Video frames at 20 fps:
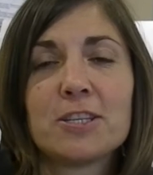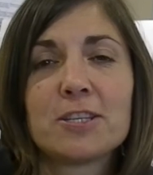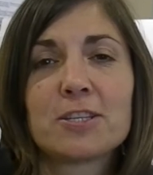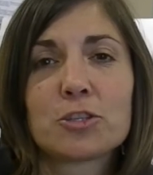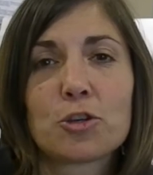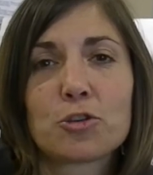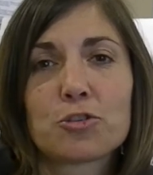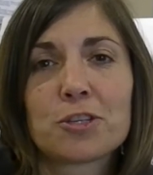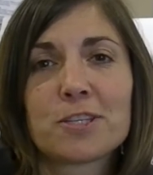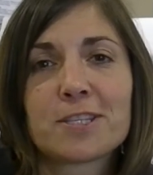in the
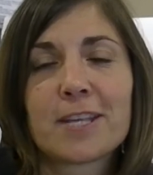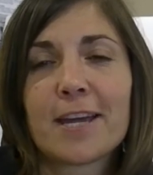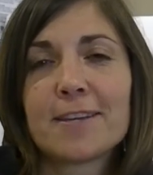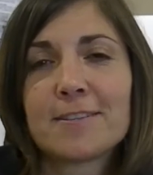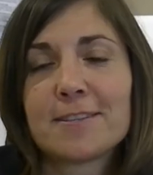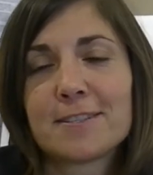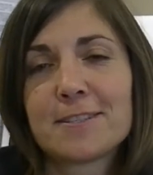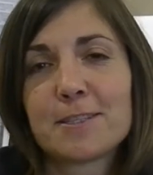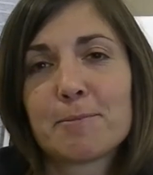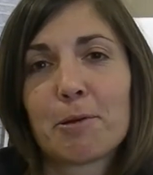social
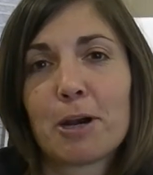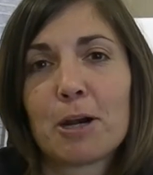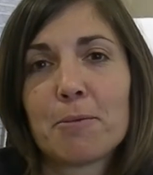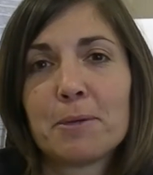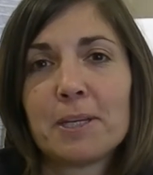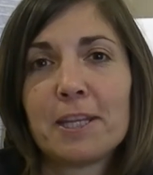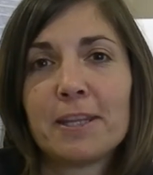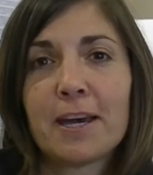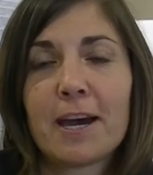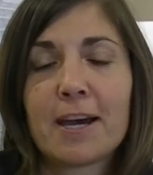sciences
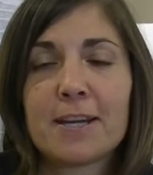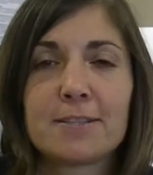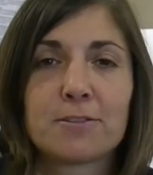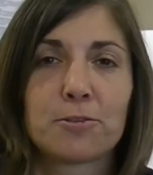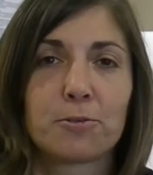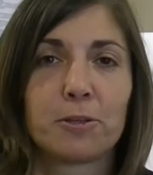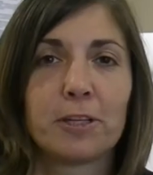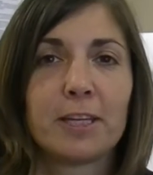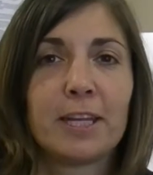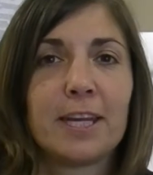department in the high
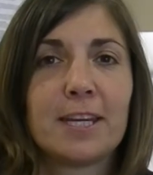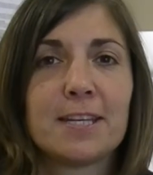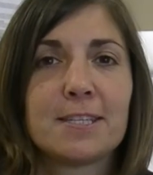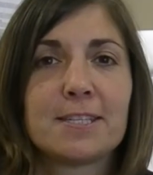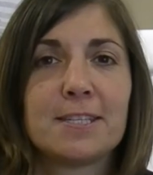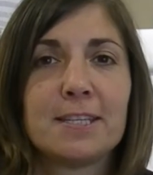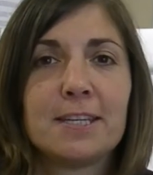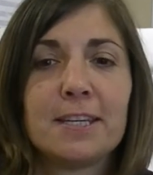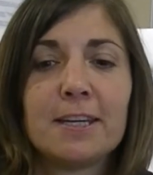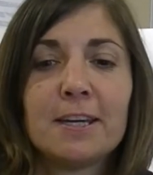school at
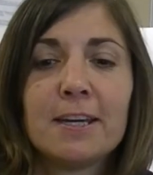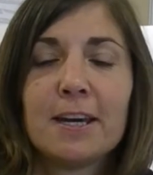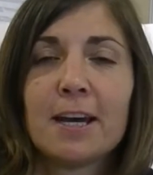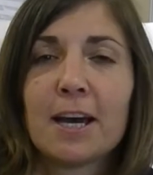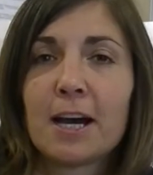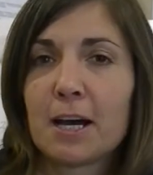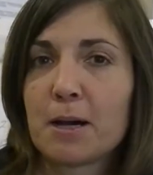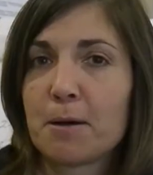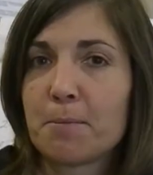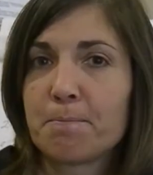ASD.
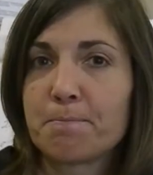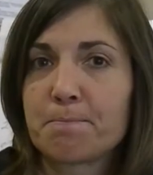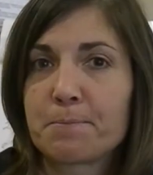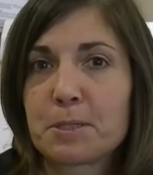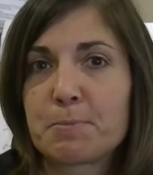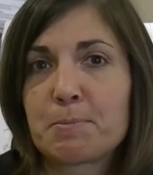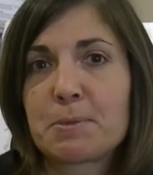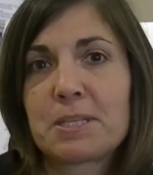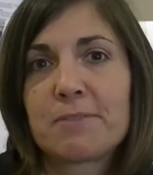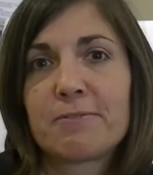
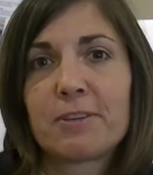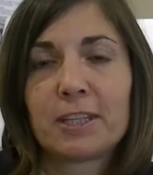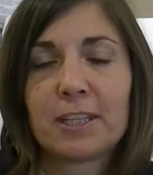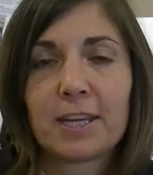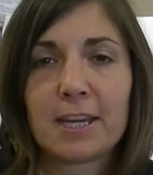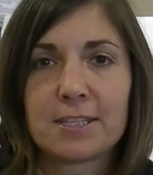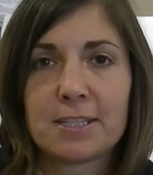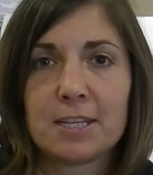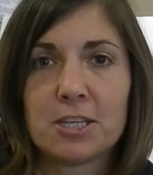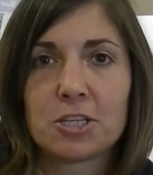
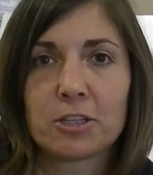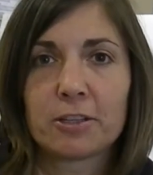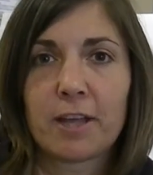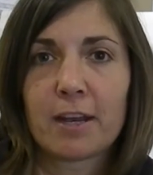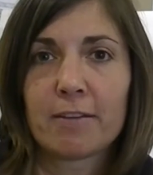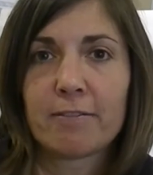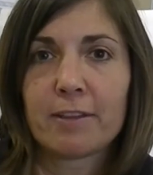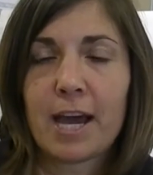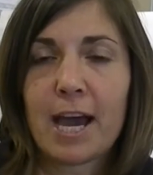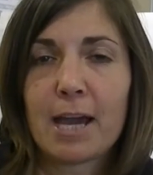Specifically, I teach a
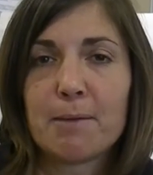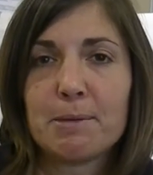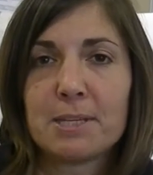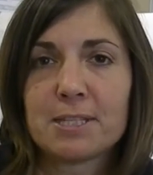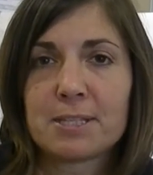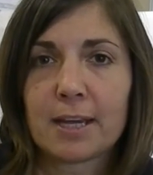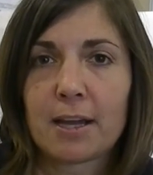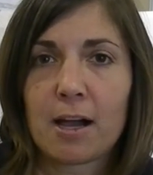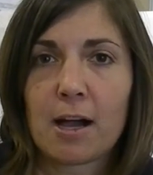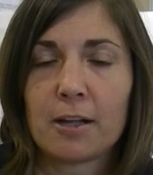lot of the IB
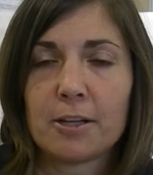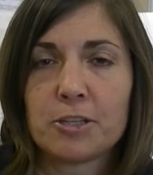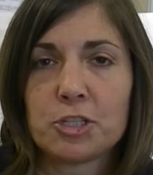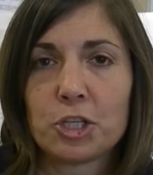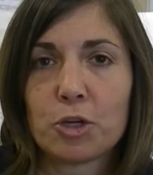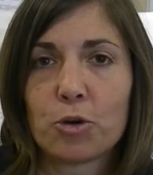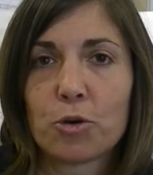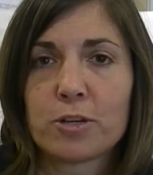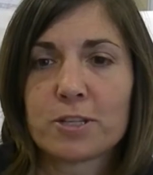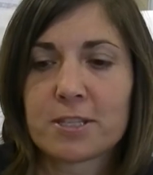
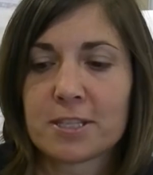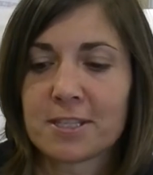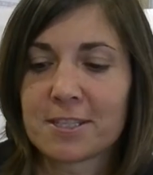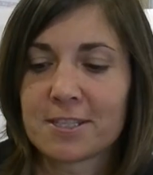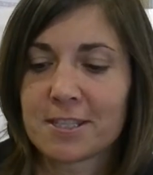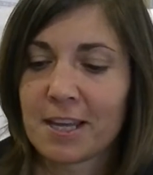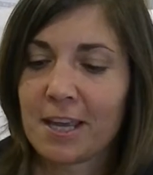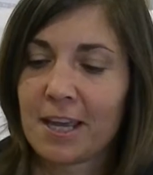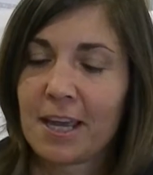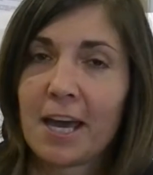psychology
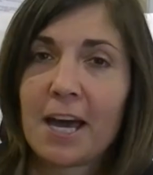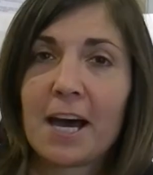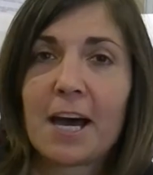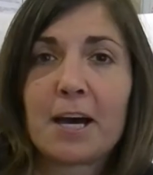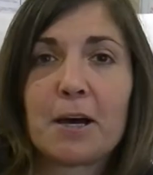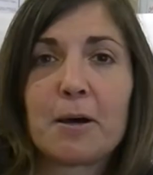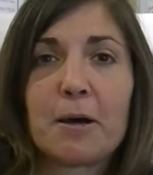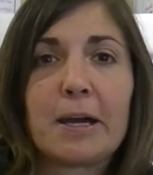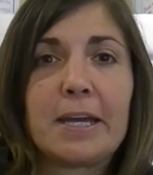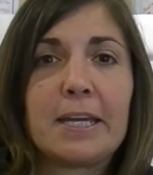courses.
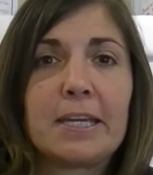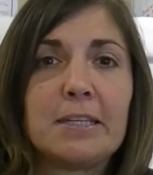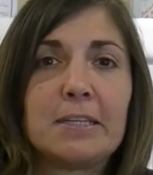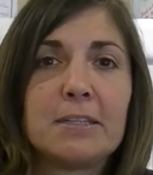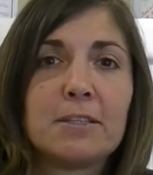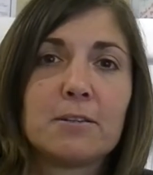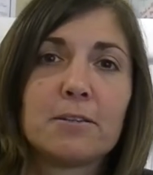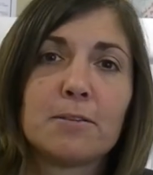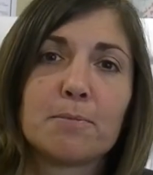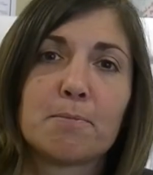
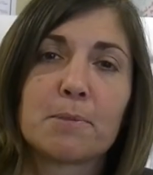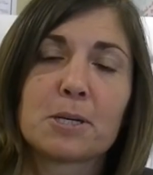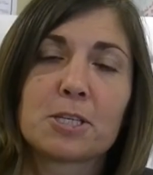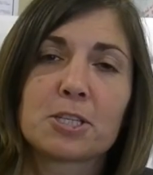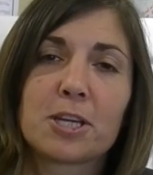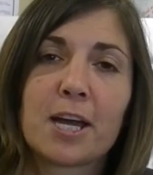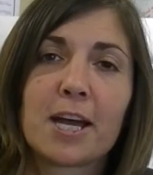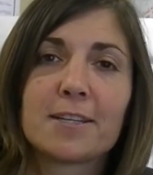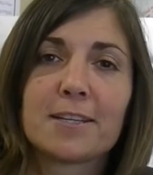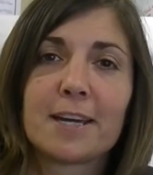In
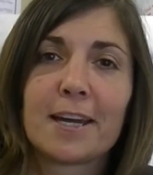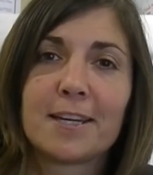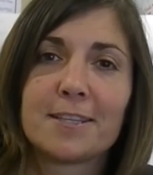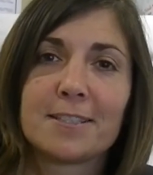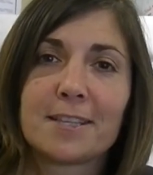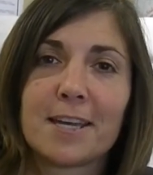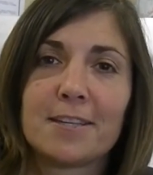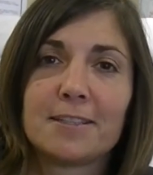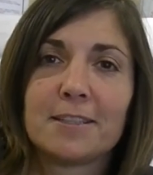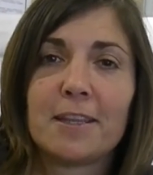Muscat, I
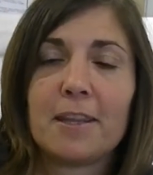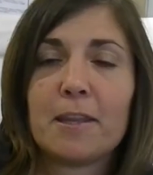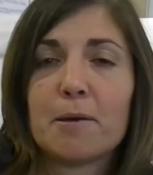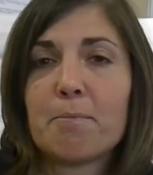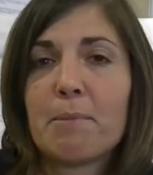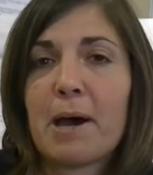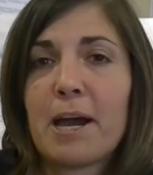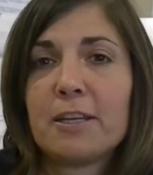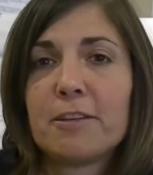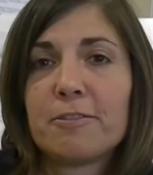attended the
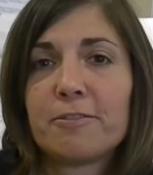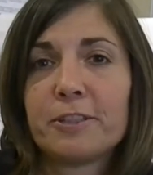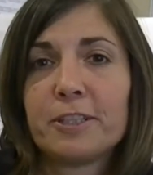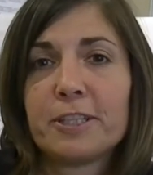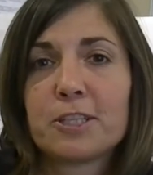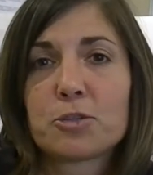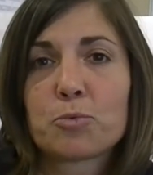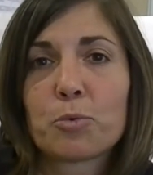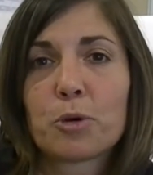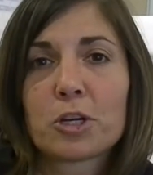
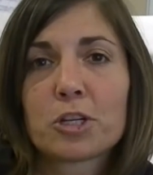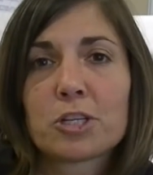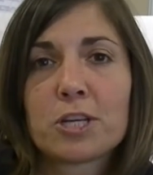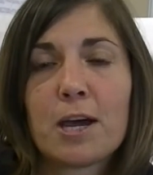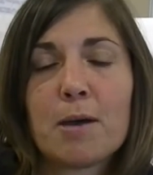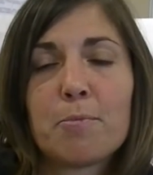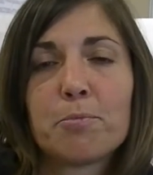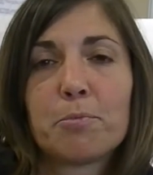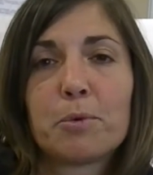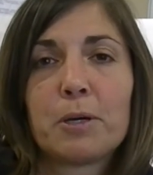mindfulness
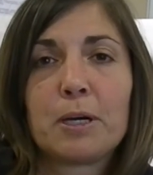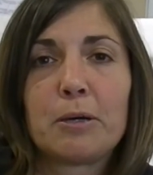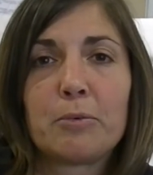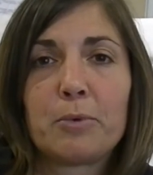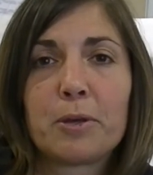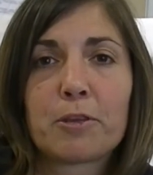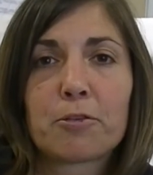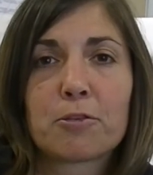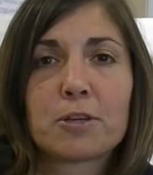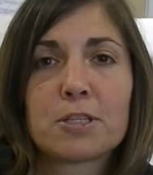workshop
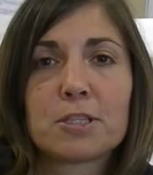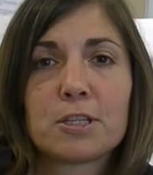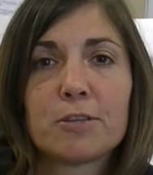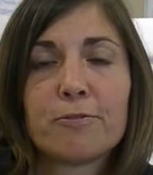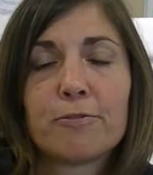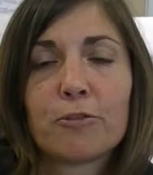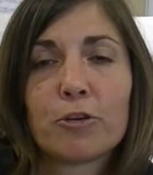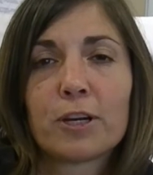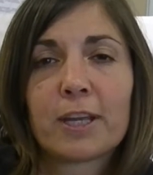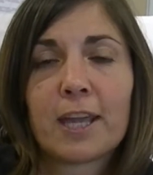with
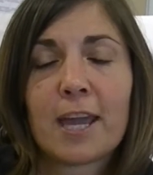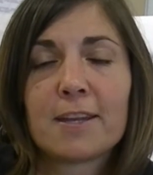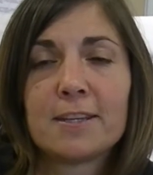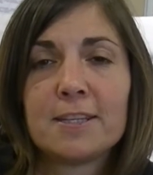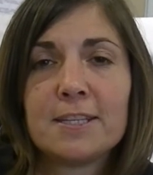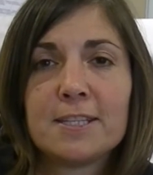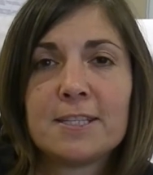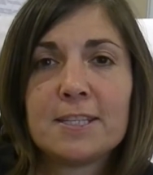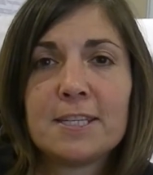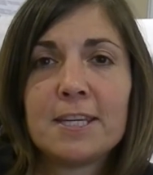Kristen
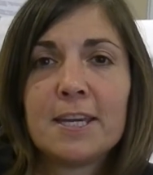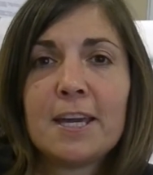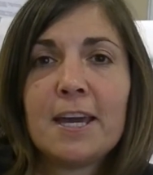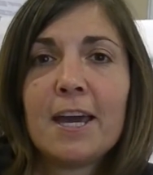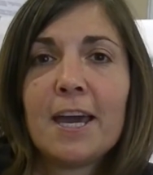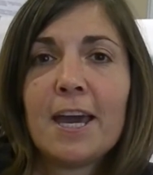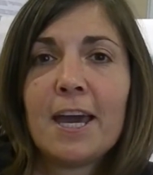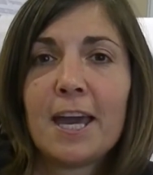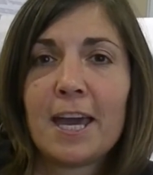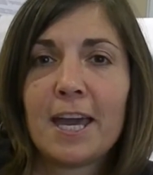Fort-Katnisi,
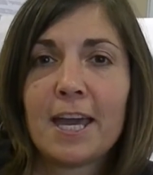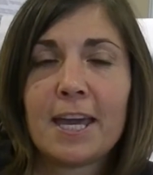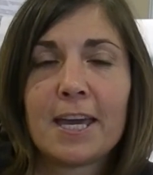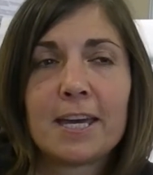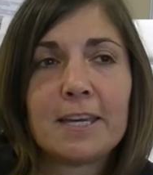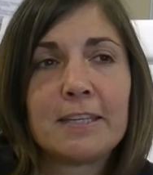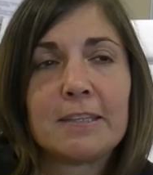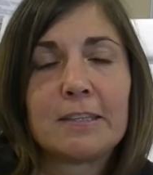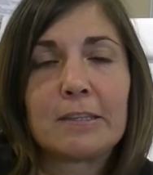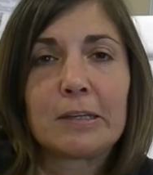
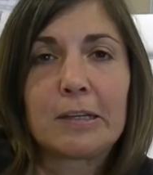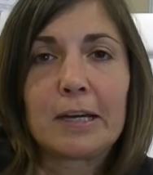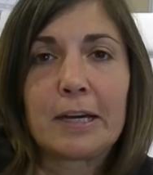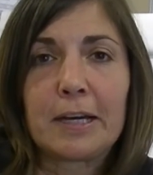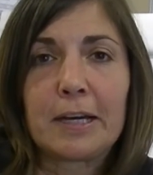and